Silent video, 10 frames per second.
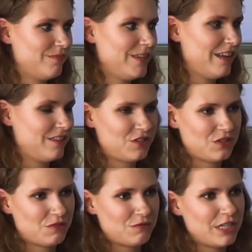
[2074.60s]
yeah, that's
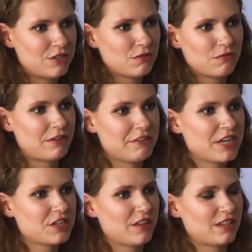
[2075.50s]
just a regional
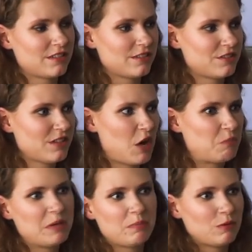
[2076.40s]
variation. That's just how
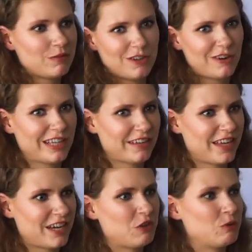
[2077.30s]
people talk like
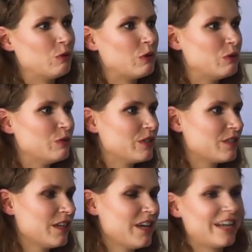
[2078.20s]
that. And who, who
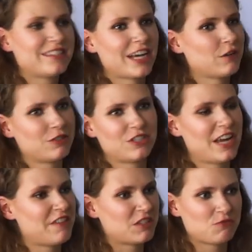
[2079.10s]
is entitled to
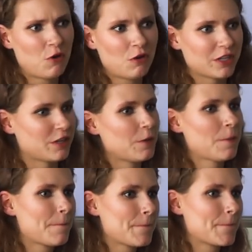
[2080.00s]
say that's wrong, you know?